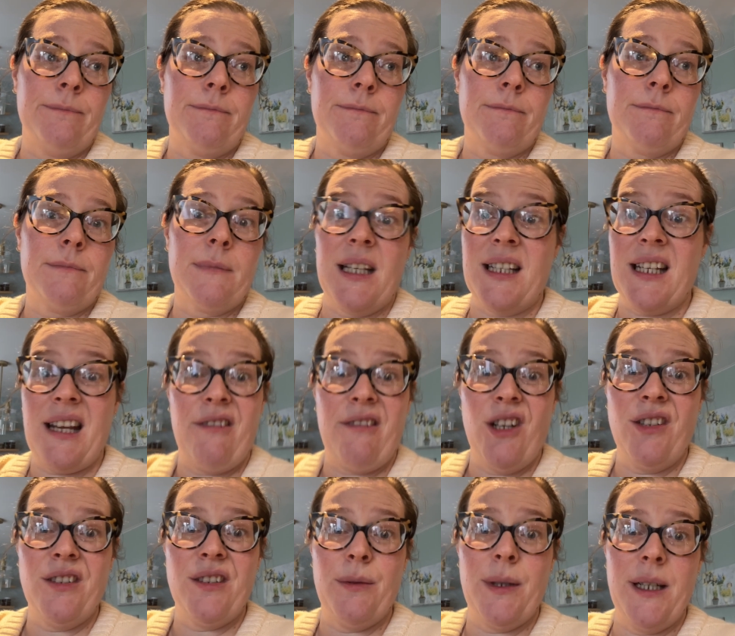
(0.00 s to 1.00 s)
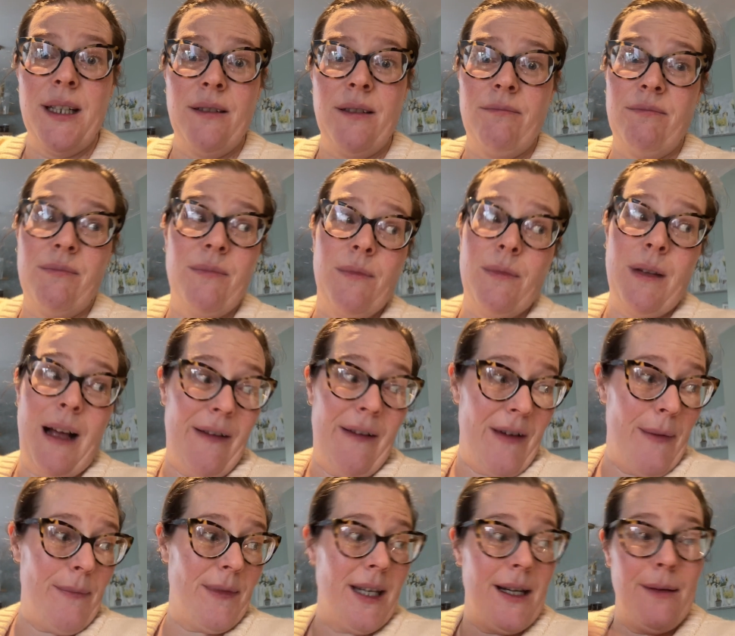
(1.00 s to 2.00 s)
Let's carry on, shall we? I've
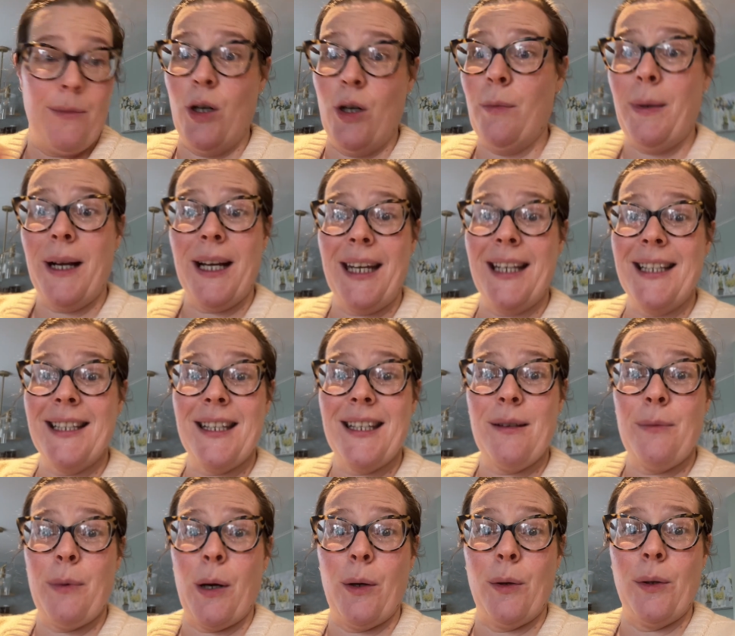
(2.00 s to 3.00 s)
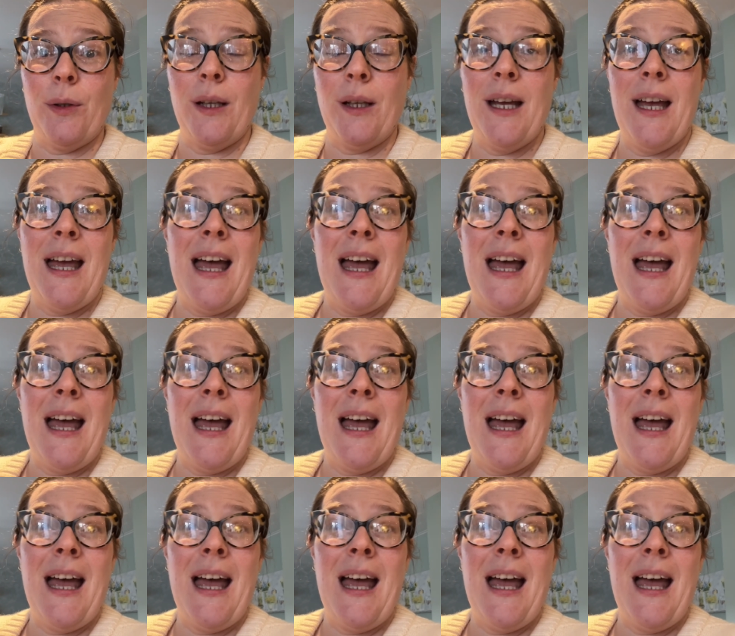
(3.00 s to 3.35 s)
emptied them all back into the bowl.